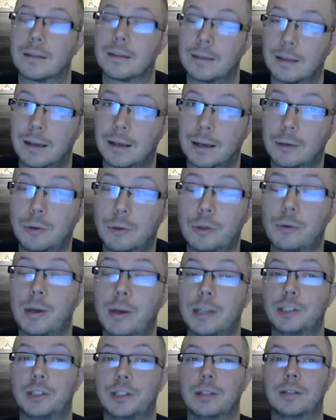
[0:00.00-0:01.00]
A good
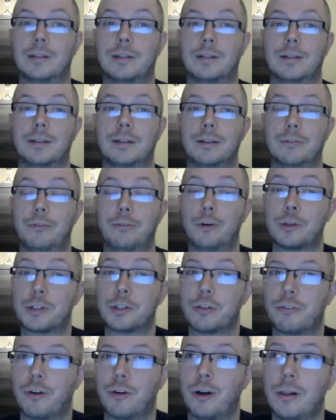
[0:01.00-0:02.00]
question. First of
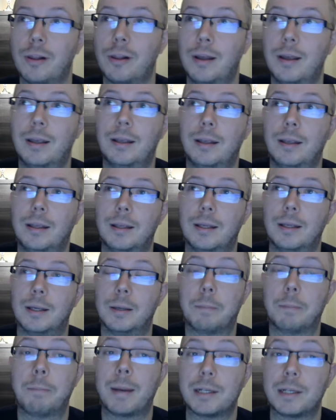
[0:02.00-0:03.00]
all,
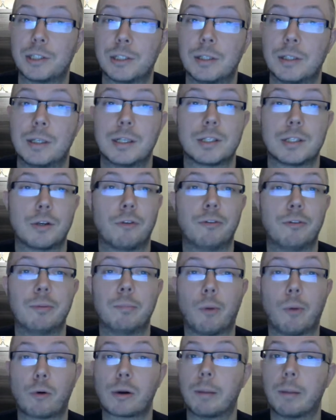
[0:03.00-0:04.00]
passion is often
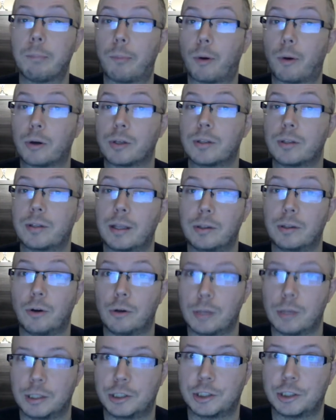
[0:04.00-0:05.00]
more important than
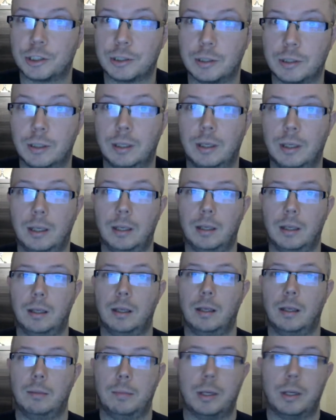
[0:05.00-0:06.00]
knowledge,
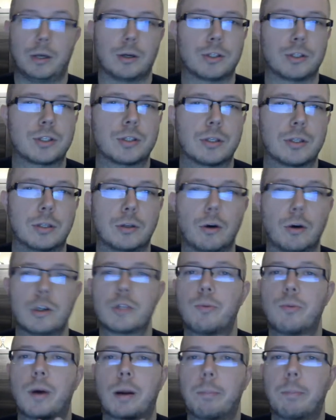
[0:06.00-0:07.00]
because those
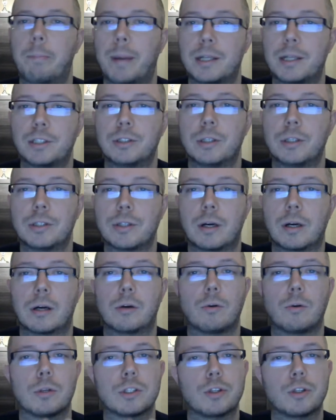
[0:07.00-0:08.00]
who are passionate are
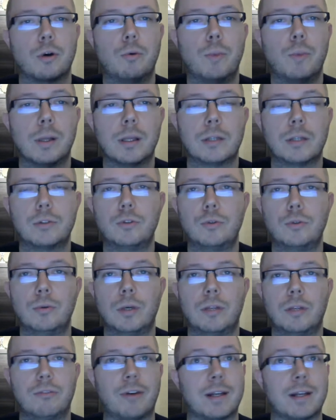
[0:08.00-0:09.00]
also willing to
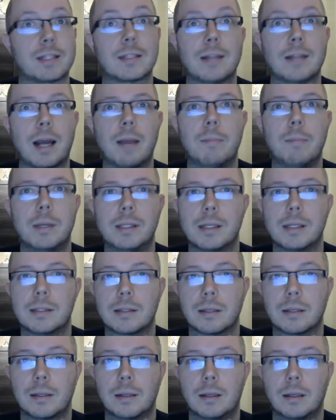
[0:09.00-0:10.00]
invest time in it.
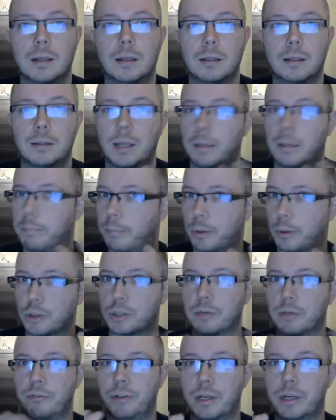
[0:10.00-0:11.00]
They
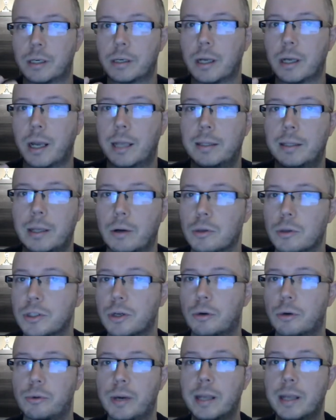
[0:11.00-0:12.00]
persevere and they also
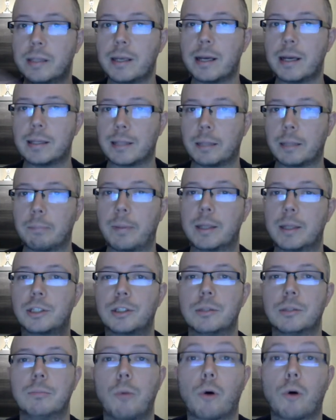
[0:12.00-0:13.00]
radiate that passion
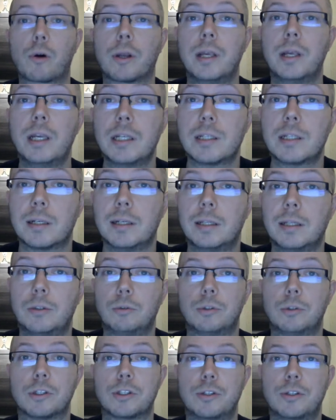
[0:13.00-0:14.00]
more easily to the
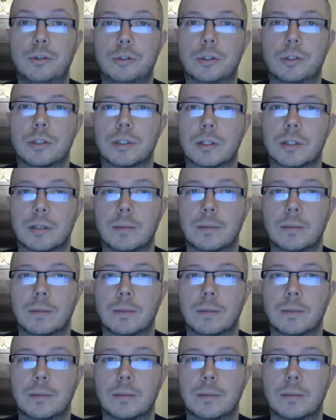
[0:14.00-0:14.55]
students.